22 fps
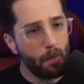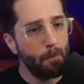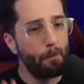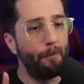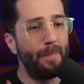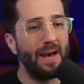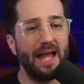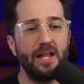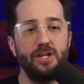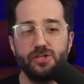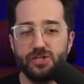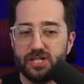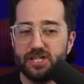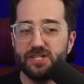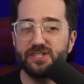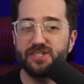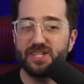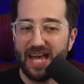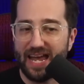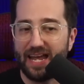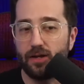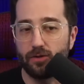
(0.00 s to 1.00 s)
Benji
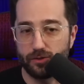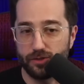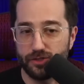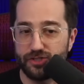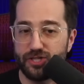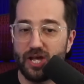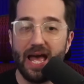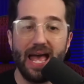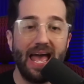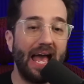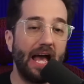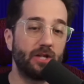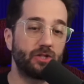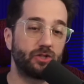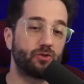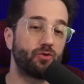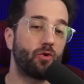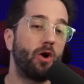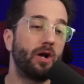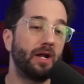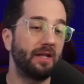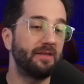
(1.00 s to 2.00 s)
Sales has
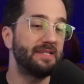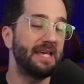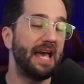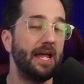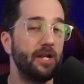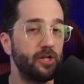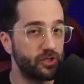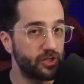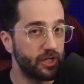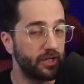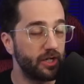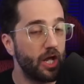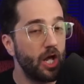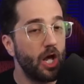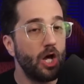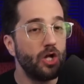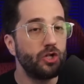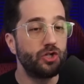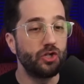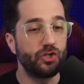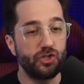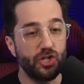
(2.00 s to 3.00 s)
drawn attention
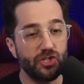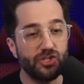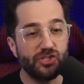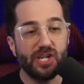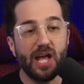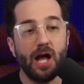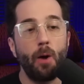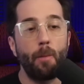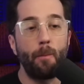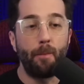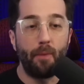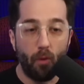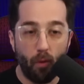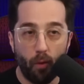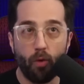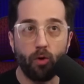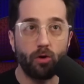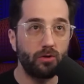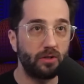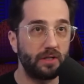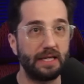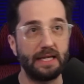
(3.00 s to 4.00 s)
to just how
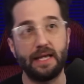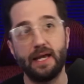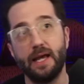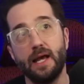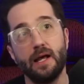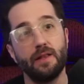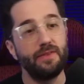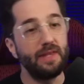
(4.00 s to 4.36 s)
poorly